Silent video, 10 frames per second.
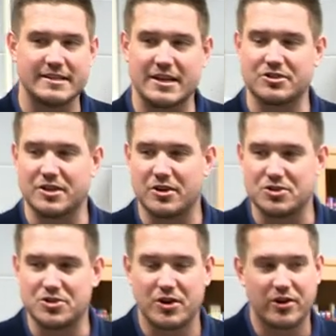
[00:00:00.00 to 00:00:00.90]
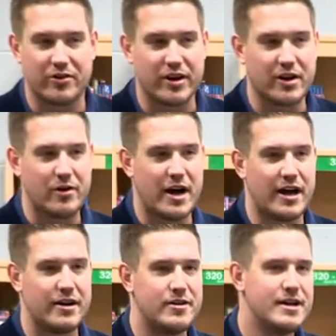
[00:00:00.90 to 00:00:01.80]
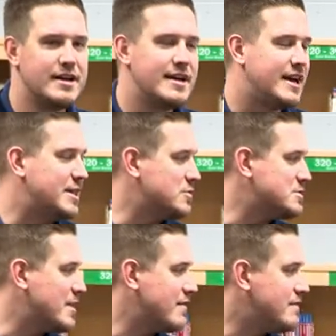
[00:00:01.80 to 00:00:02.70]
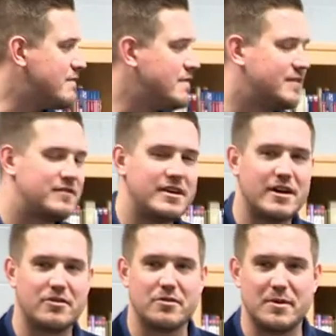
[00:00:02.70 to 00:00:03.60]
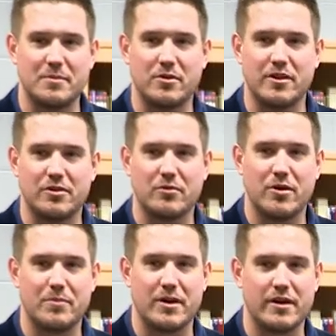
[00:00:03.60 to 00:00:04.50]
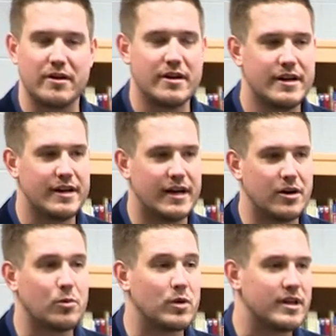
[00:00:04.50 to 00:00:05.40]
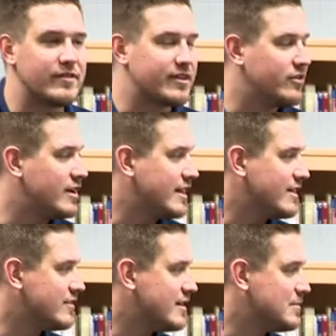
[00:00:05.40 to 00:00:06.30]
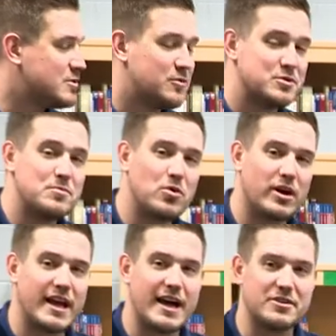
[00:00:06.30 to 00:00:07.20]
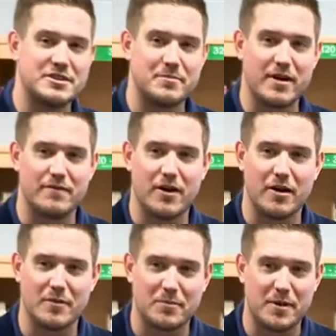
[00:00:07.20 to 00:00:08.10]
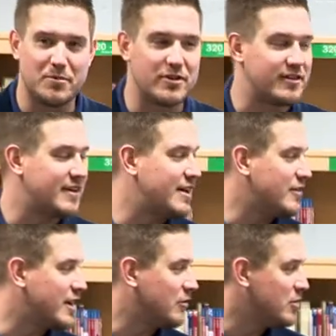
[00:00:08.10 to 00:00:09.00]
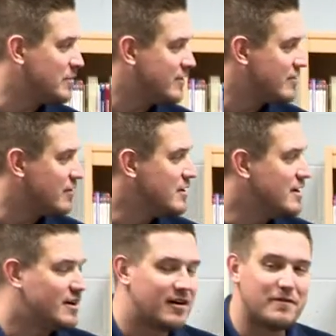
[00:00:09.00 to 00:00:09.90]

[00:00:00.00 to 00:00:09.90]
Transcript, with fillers: is actually called Sugar Creek, Ohio, and there was about 1,500 people that grew up there uh, or were living there at any given time. So there was more cows on my farm than people in the town that I grew up in. So a